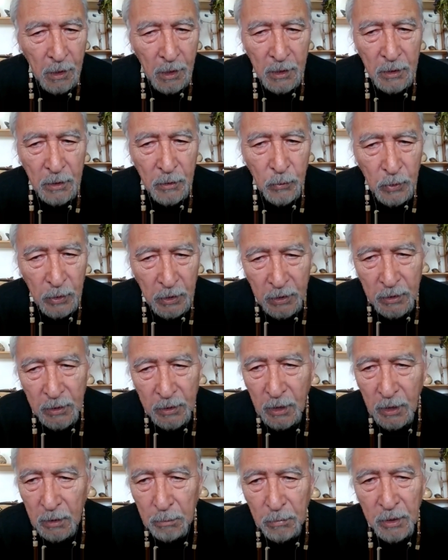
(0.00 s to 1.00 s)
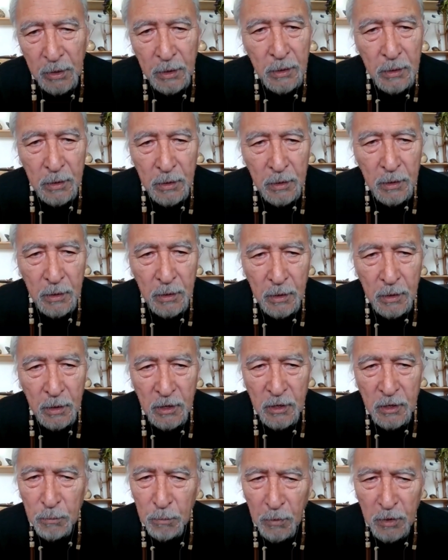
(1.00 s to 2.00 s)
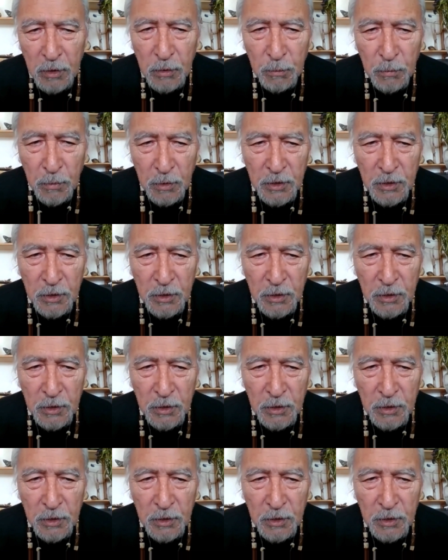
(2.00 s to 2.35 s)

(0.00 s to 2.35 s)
and you eat that meat, it's much,